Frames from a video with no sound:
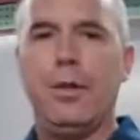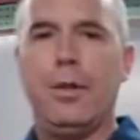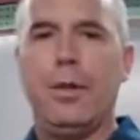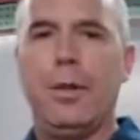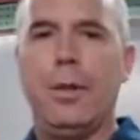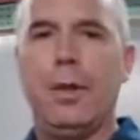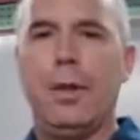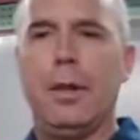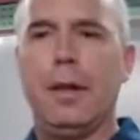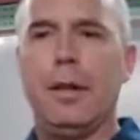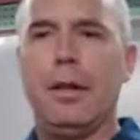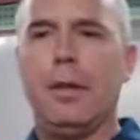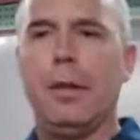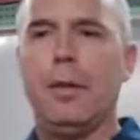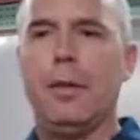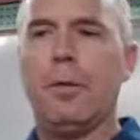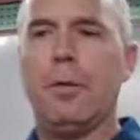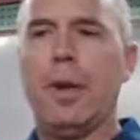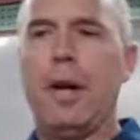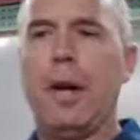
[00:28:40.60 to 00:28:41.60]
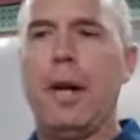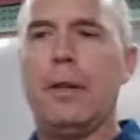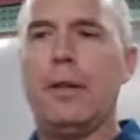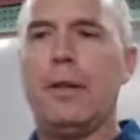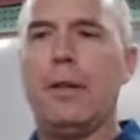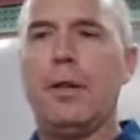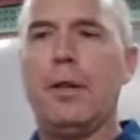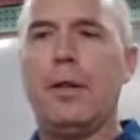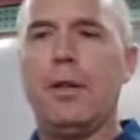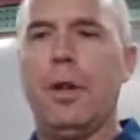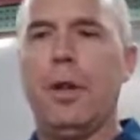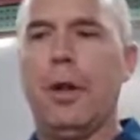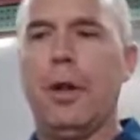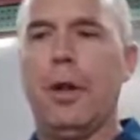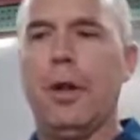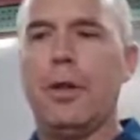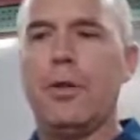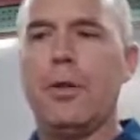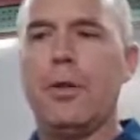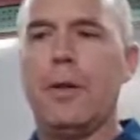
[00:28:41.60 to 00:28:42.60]
Use the little rod
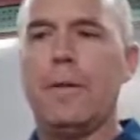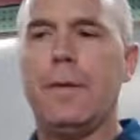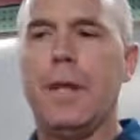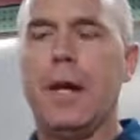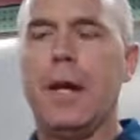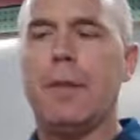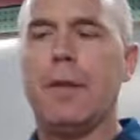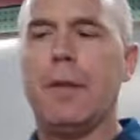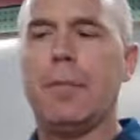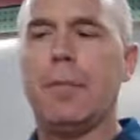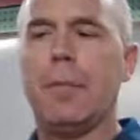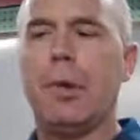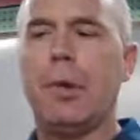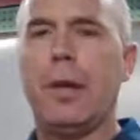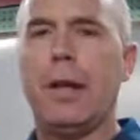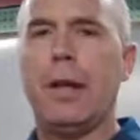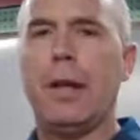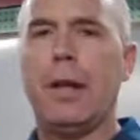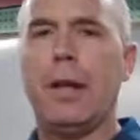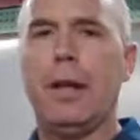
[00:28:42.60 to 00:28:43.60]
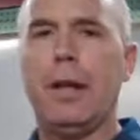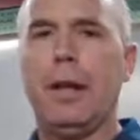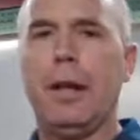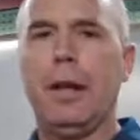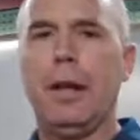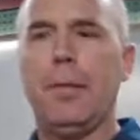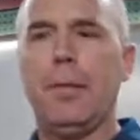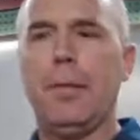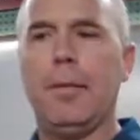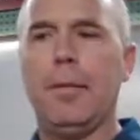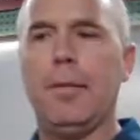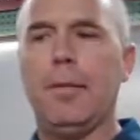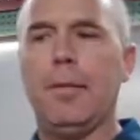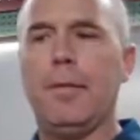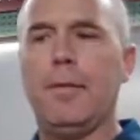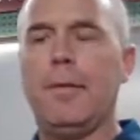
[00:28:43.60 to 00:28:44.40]
to shove down and break the